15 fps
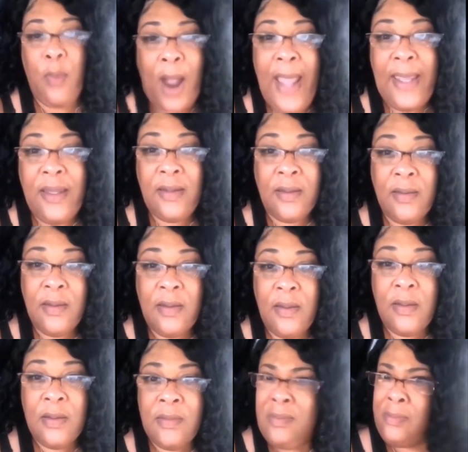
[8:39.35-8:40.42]
All right.
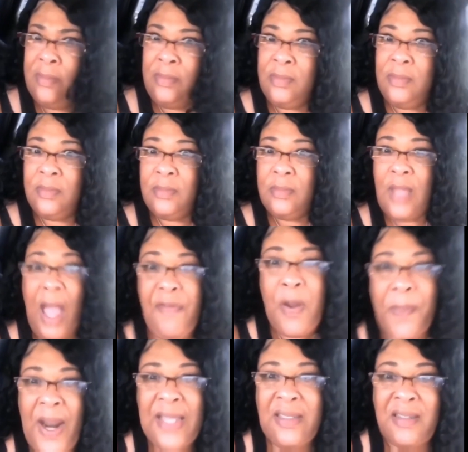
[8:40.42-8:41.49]
Have a
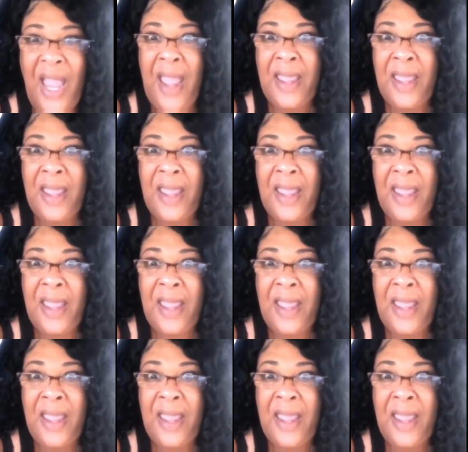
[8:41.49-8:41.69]
blessed